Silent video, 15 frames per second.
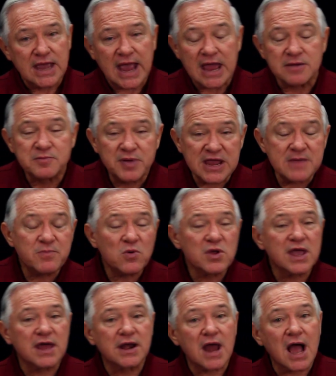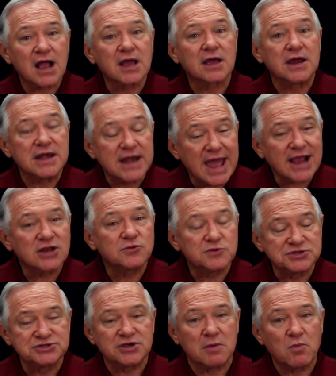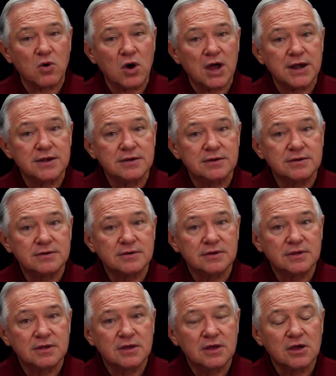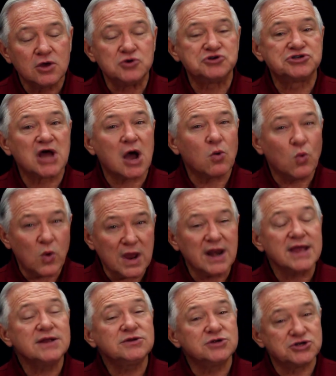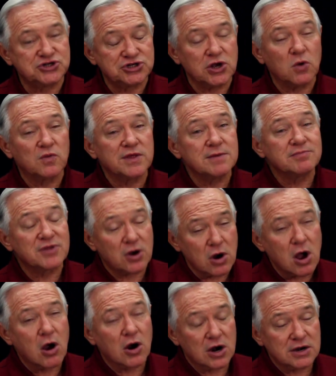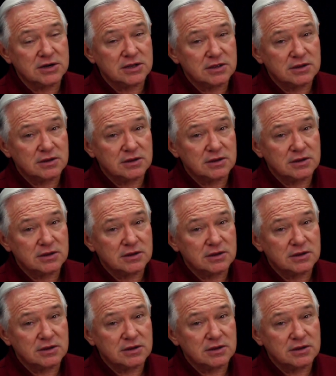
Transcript: And people cannot connect with someone who's not willing to show them their heart.